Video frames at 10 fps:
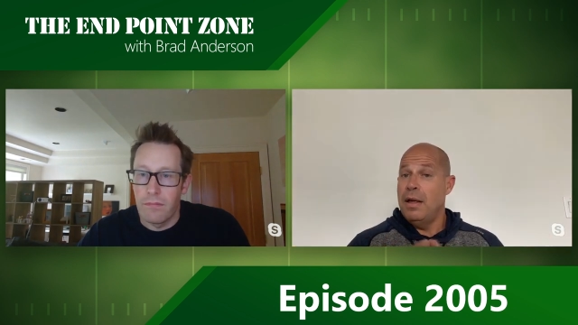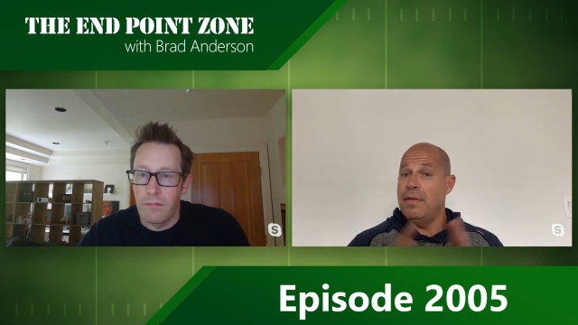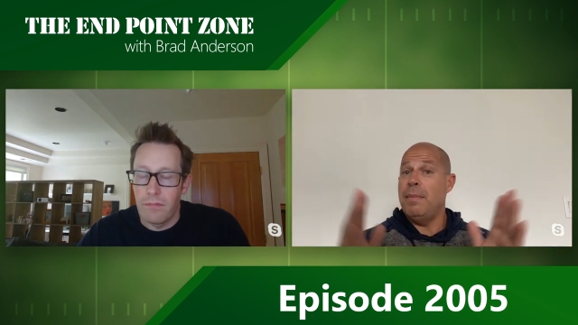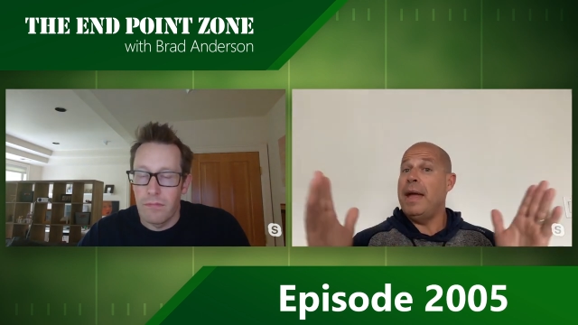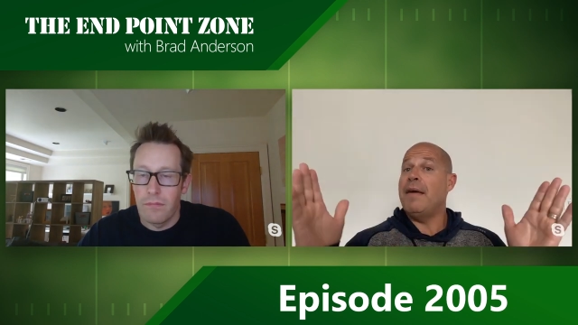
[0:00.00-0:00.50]

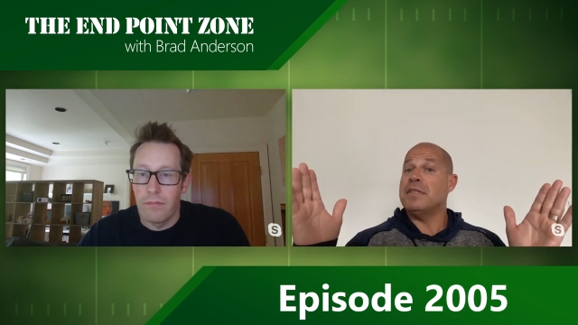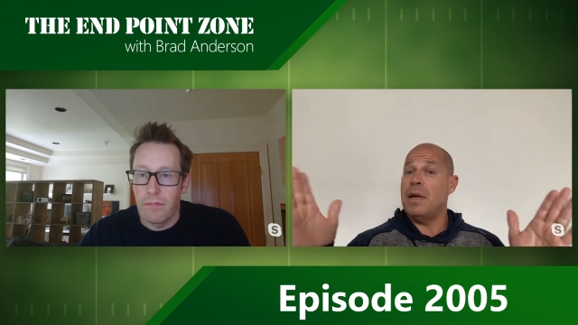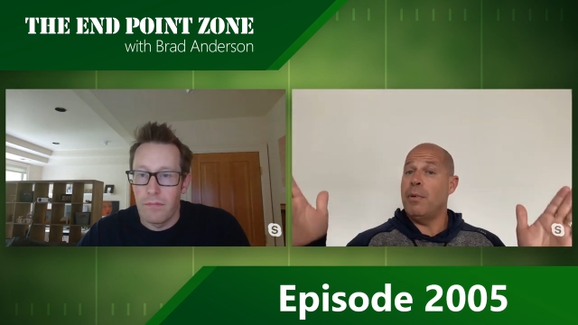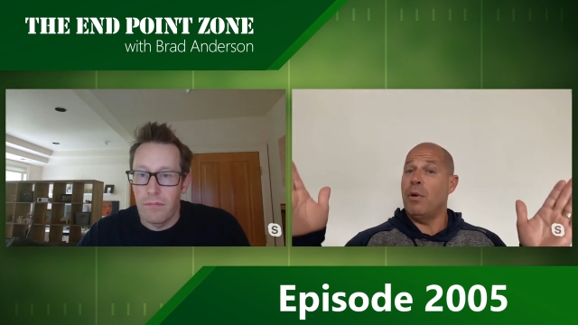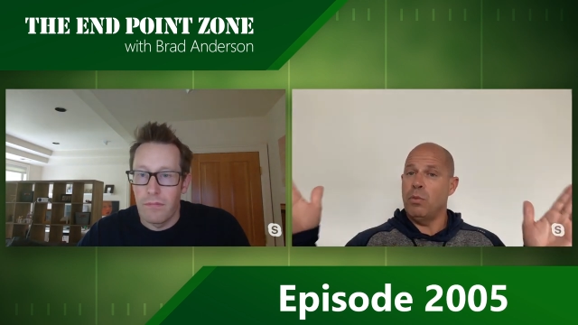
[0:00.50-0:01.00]
Speaker 1: They may have
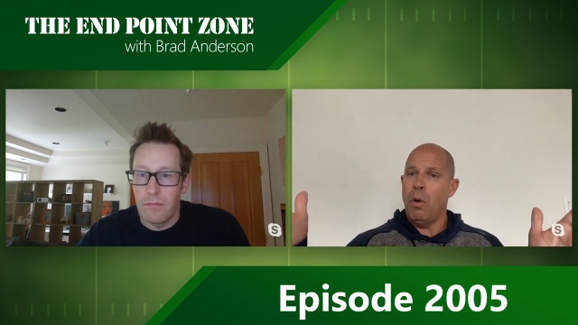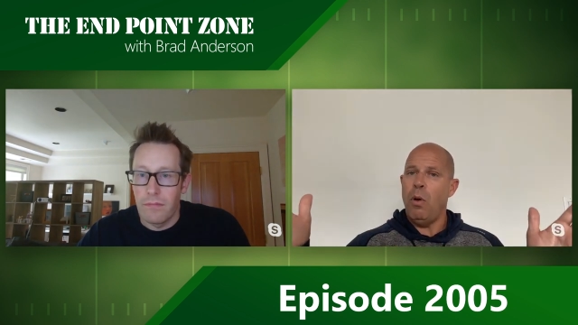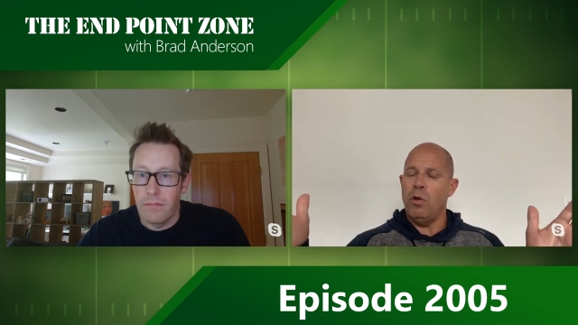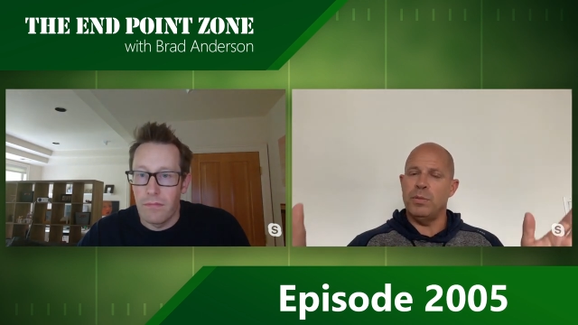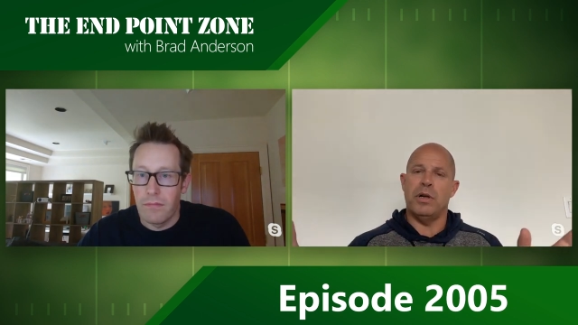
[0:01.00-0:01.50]
separate
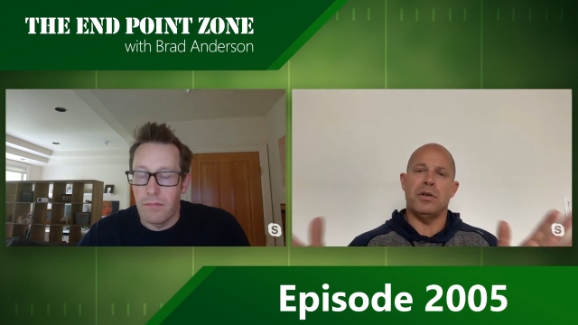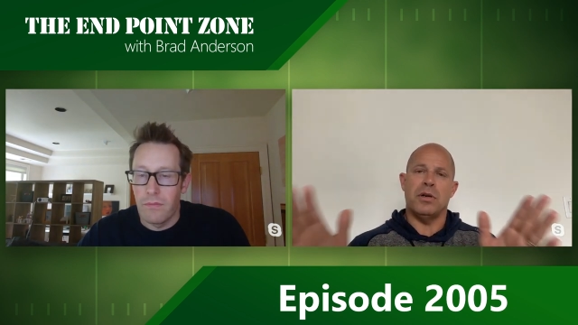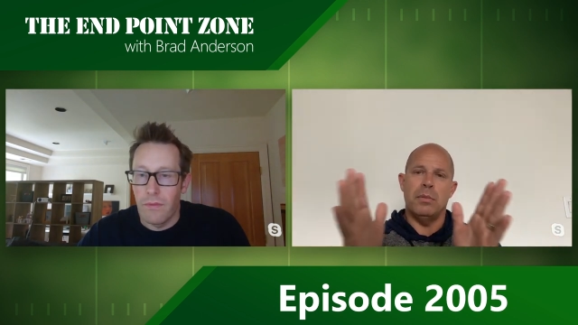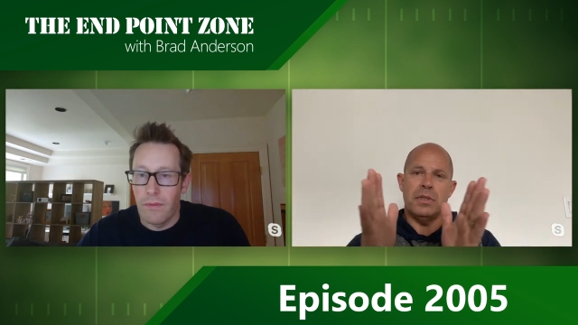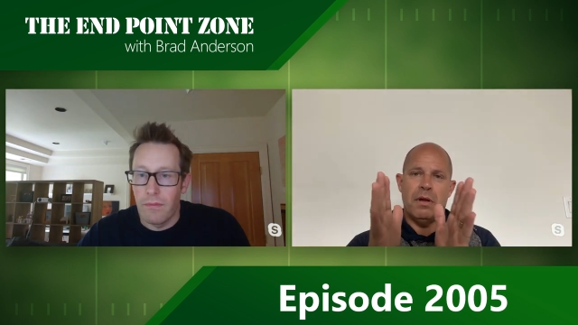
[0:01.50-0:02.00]
roles, but in
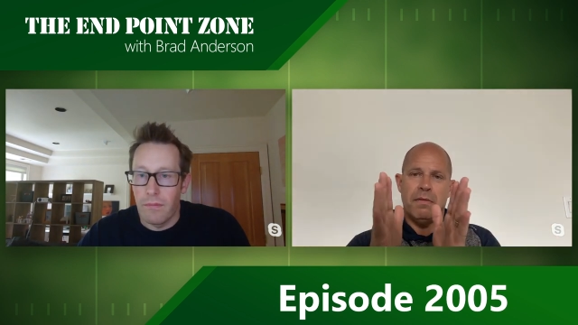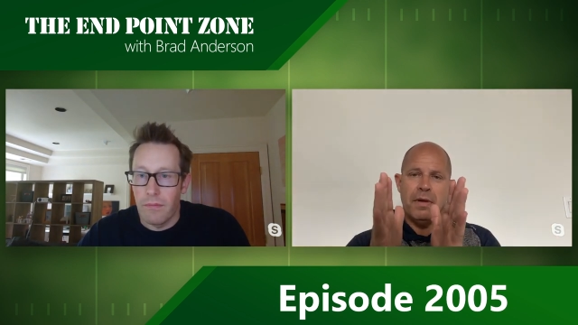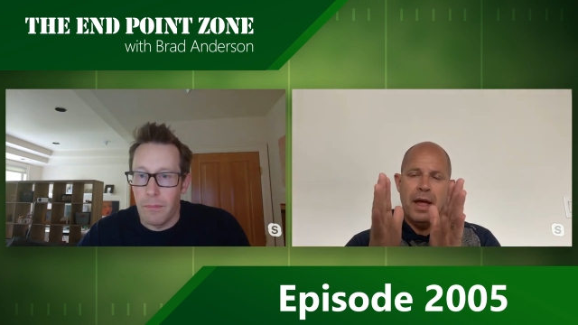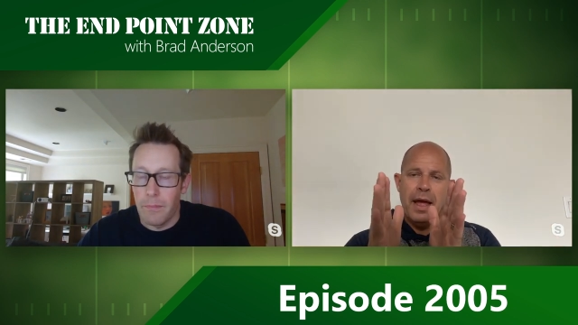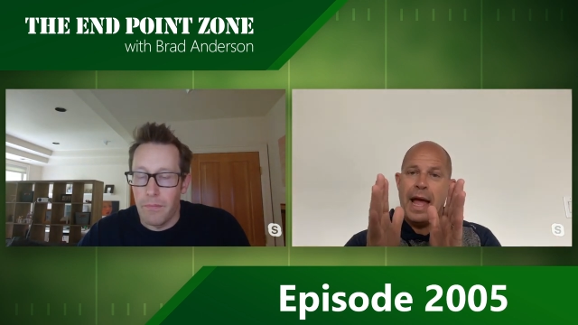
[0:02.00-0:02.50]
terms of
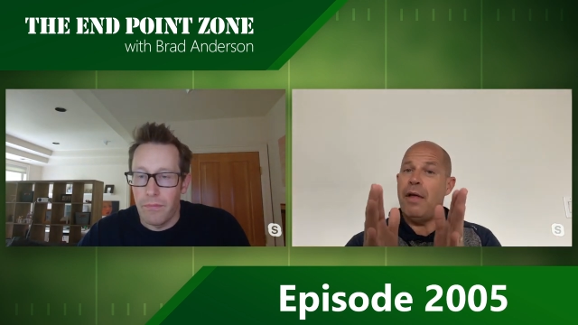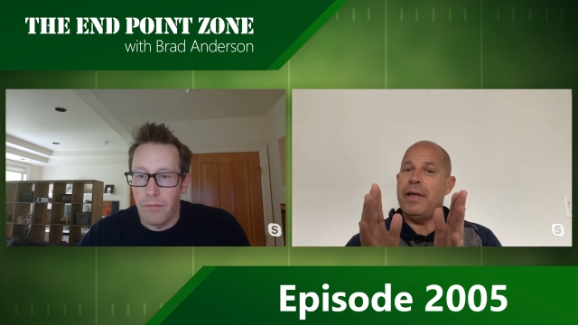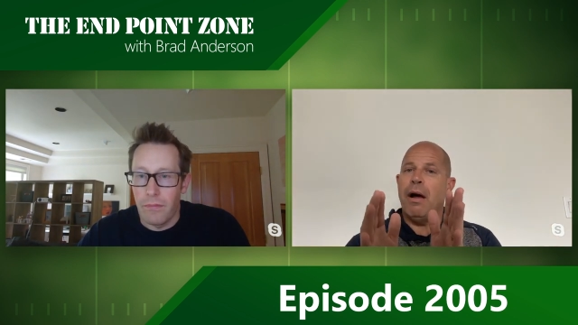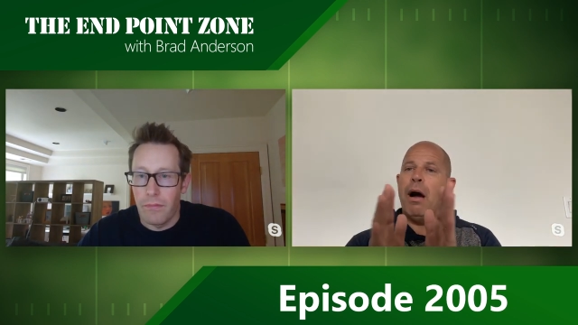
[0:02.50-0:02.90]
how they